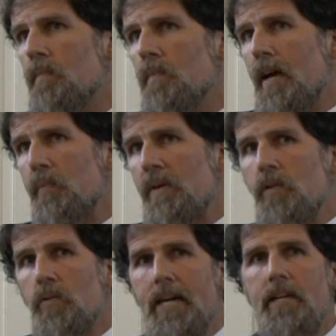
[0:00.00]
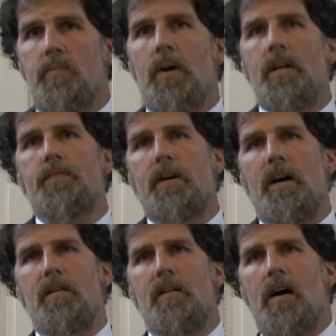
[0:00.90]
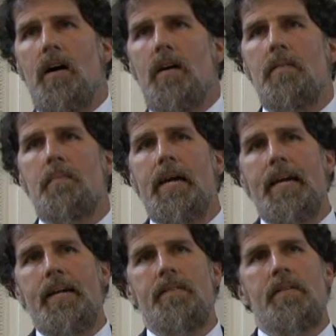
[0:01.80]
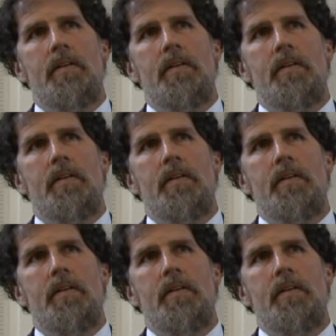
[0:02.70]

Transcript: And we've created one of our main